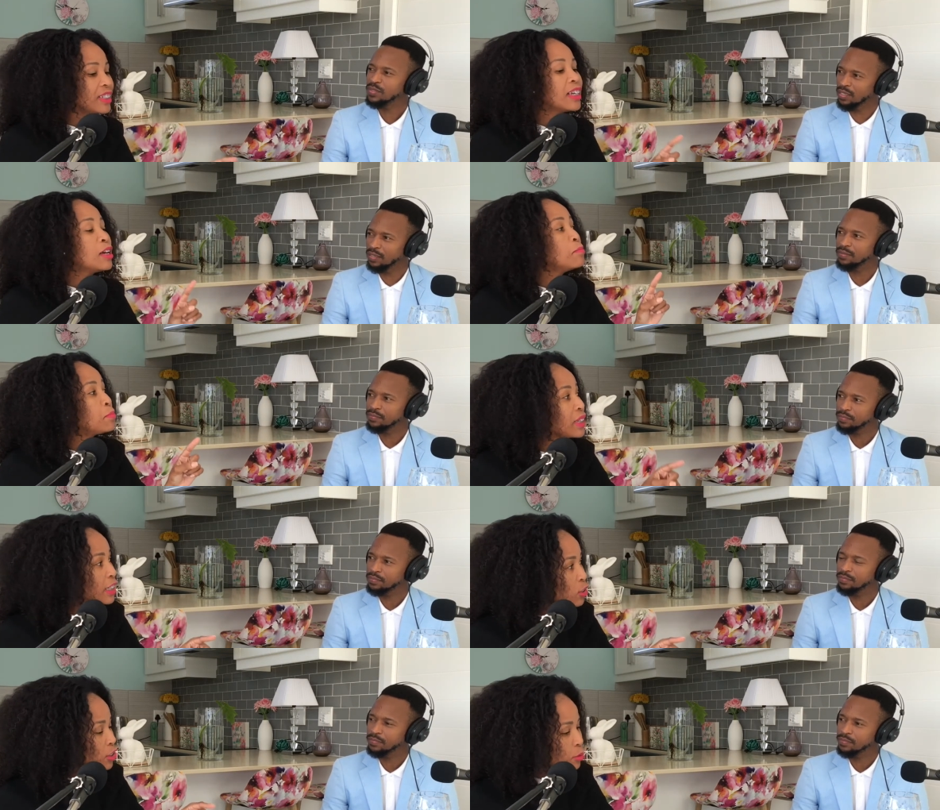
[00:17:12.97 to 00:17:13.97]
Speaker 1: Yeah.
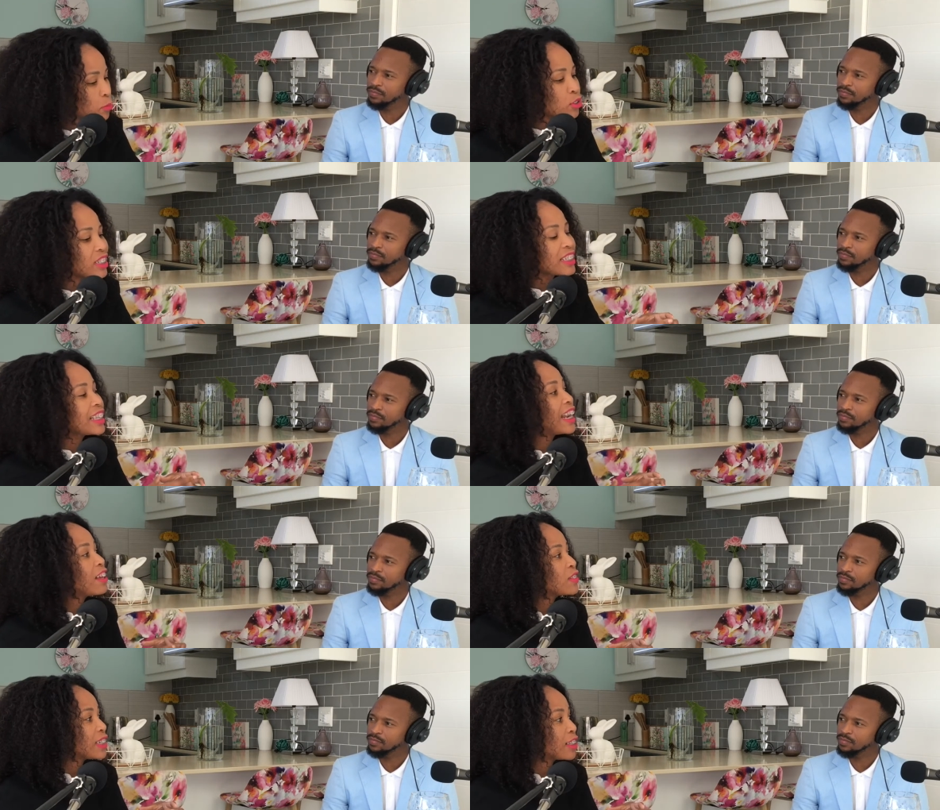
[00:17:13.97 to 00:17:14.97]
Biggest contribution is the
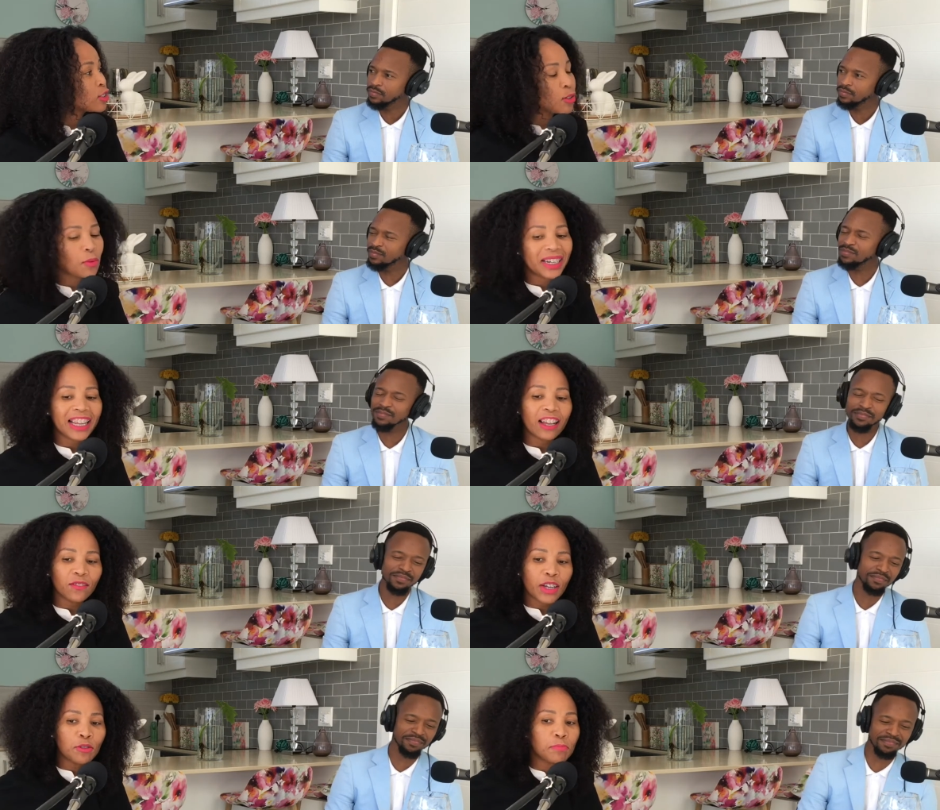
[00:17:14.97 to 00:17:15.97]
lifestyle. So
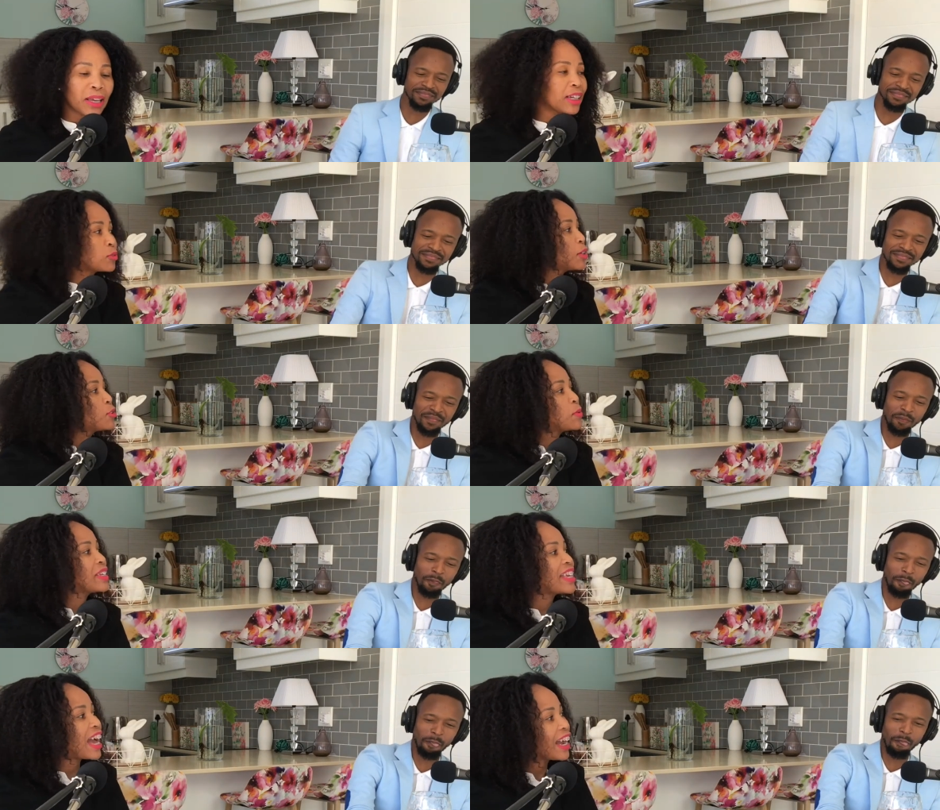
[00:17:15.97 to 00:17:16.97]
whatever mm. you paid when you were
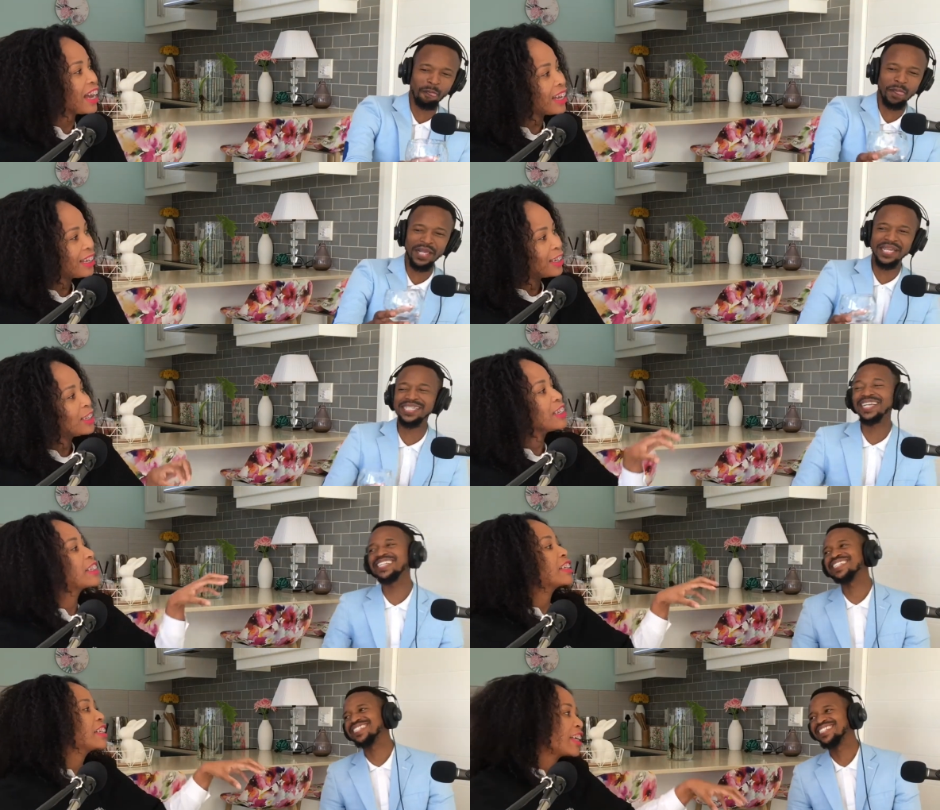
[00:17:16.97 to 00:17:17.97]
younger, it,
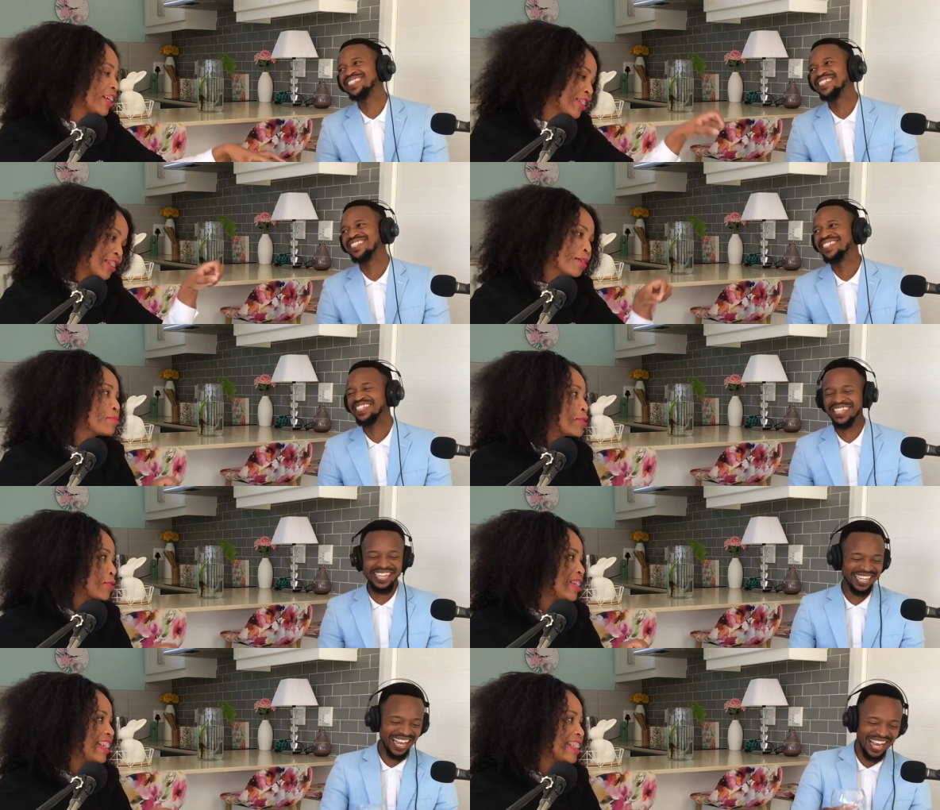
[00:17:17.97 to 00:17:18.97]
it catches up with you.
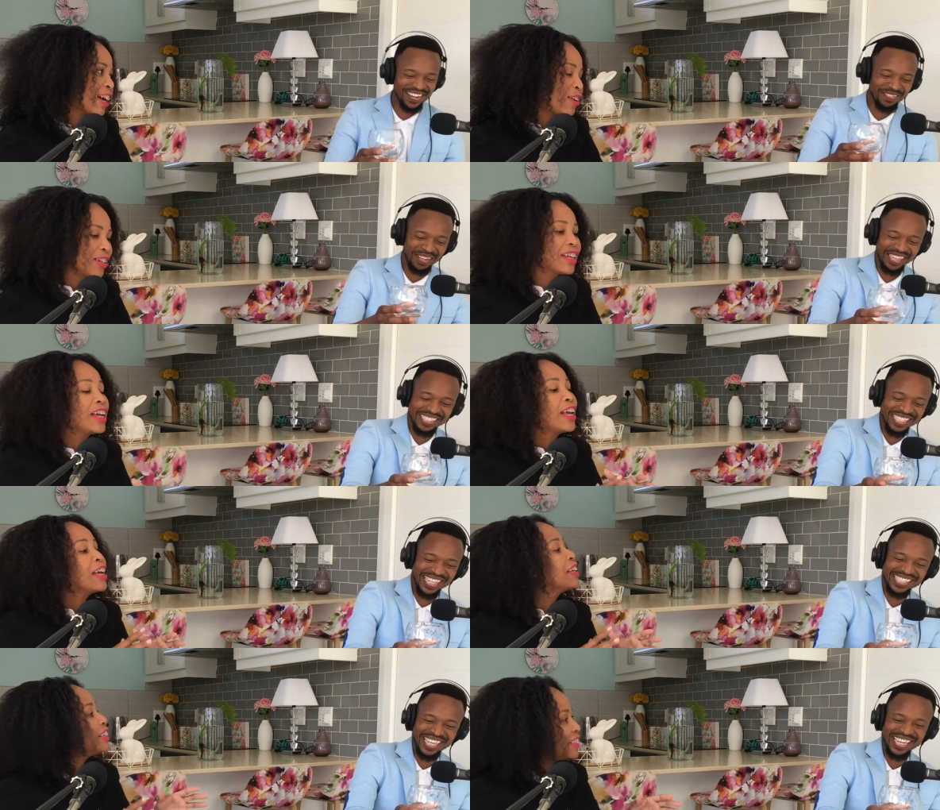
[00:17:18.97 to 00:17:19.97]
Get
Speaker 2: out of here. Isn't
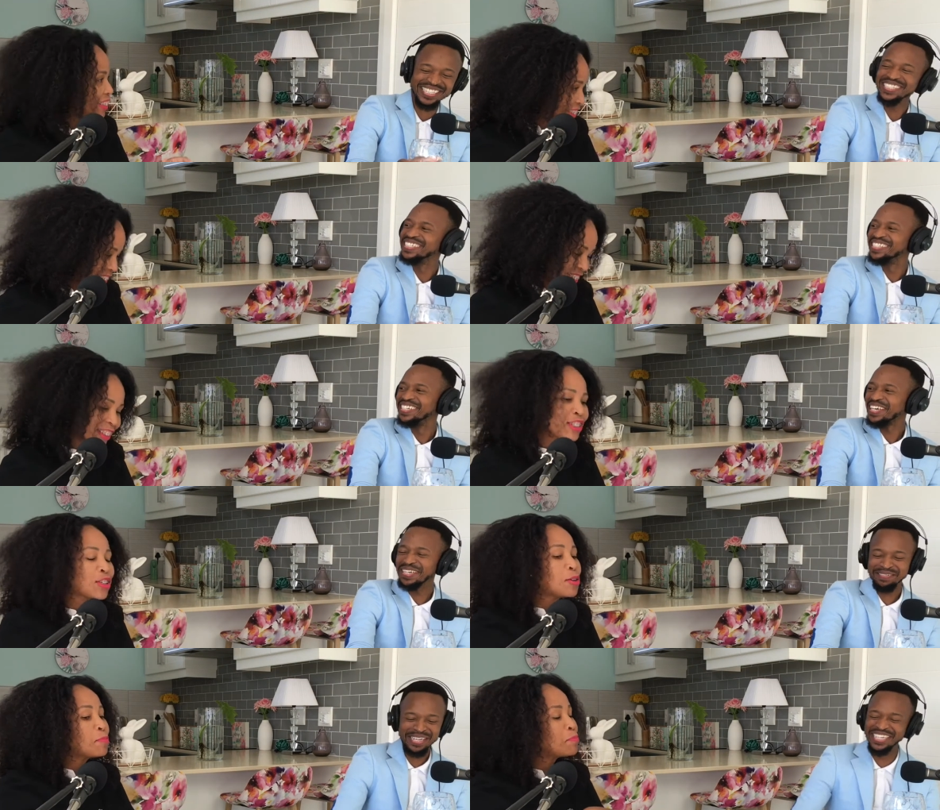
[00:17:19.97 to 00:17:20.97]
that sad? Yes.
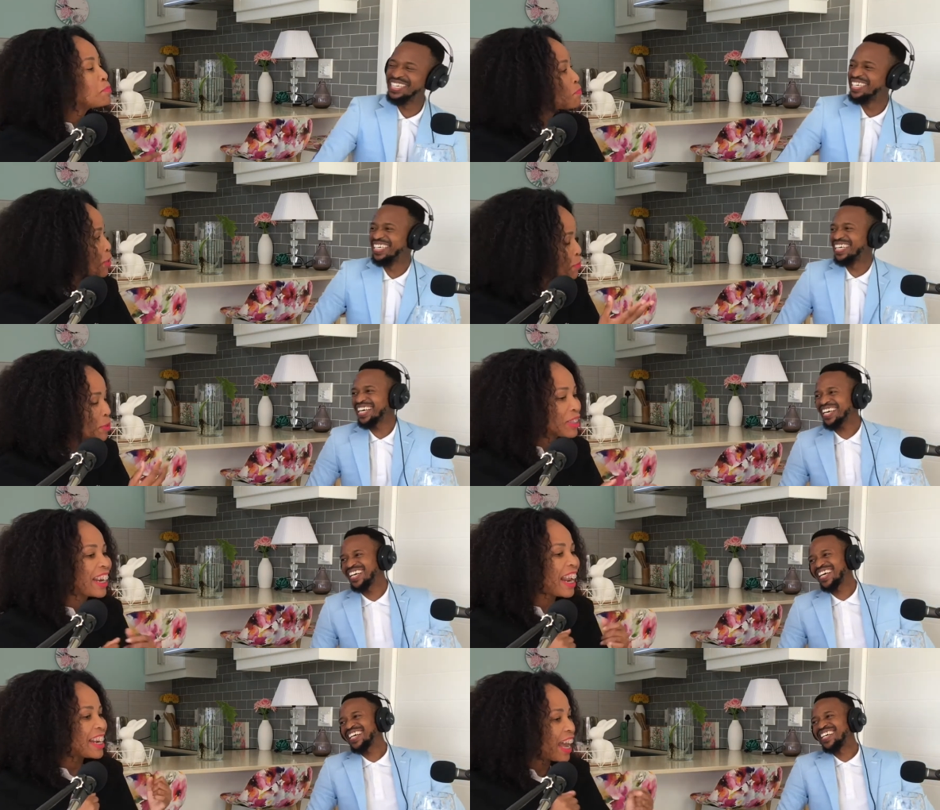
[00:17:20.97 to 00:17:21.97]
Speaker 1: So people
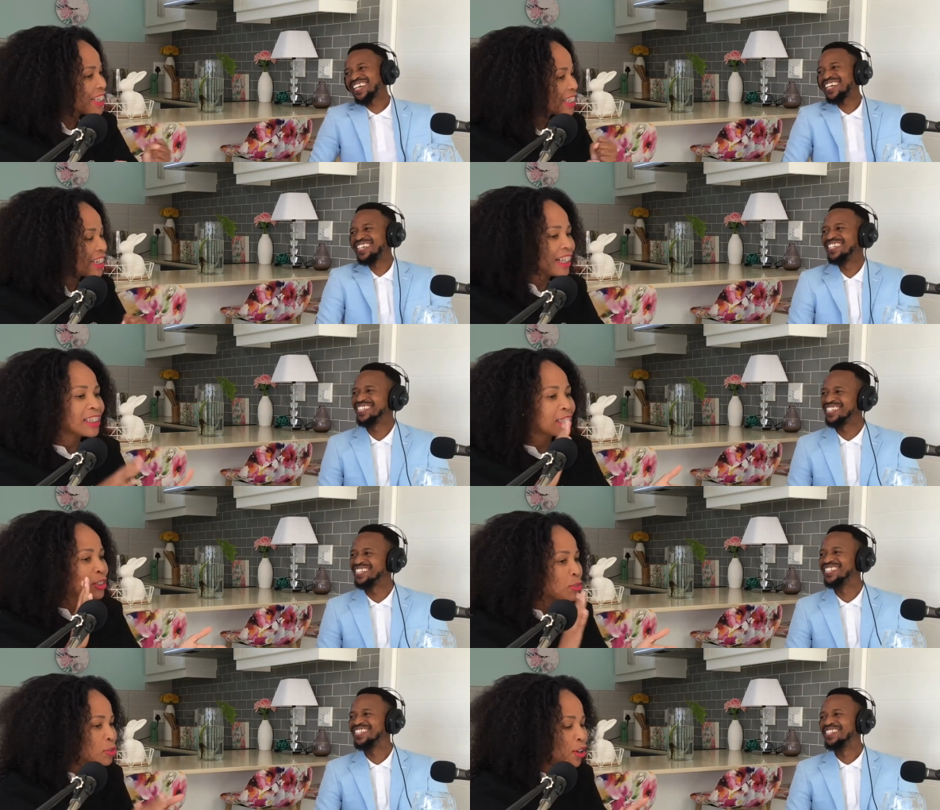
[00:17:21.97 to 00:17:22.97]
that are nice and healthy,
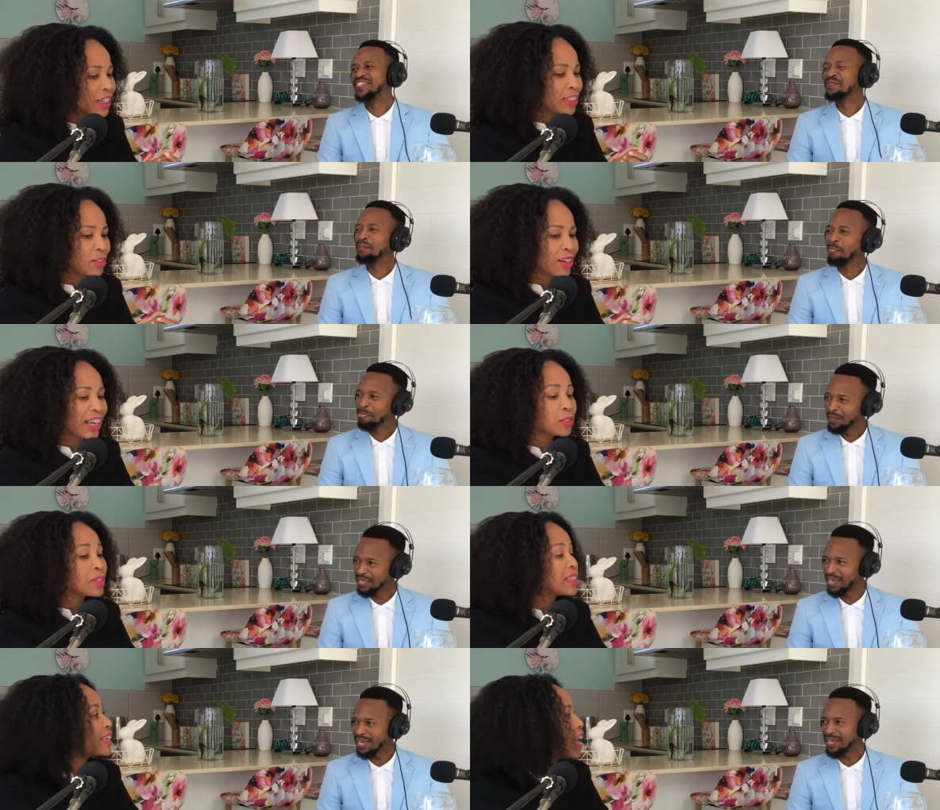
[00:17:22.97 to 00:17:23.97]
do your kid right
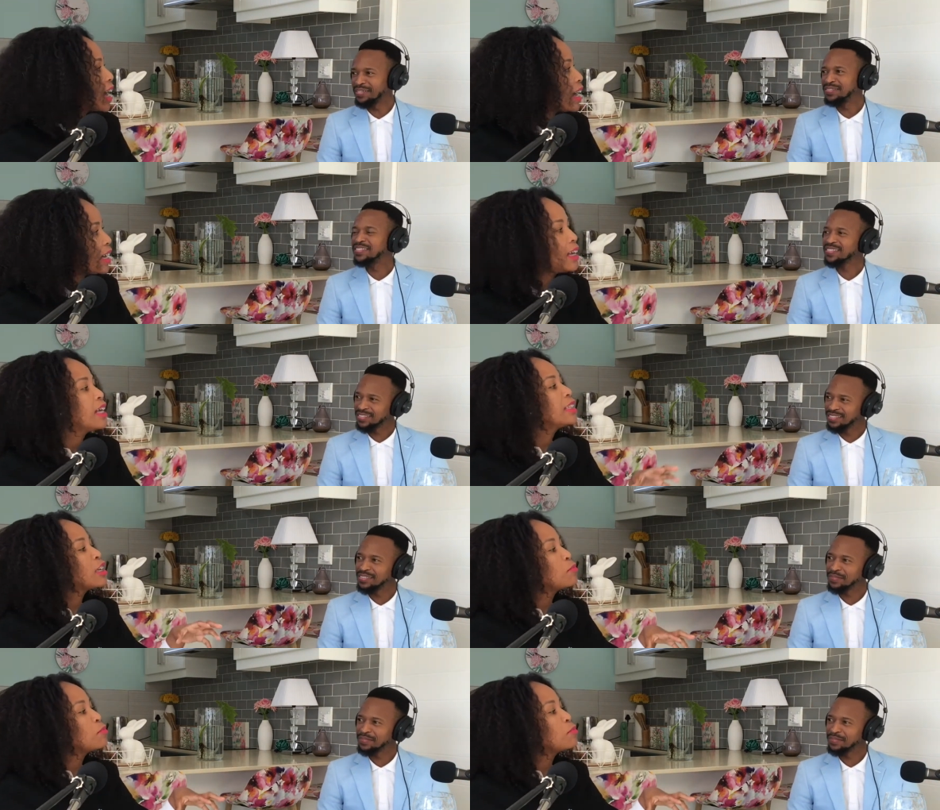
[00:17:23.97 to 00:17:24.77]
when yeah. they're younger, they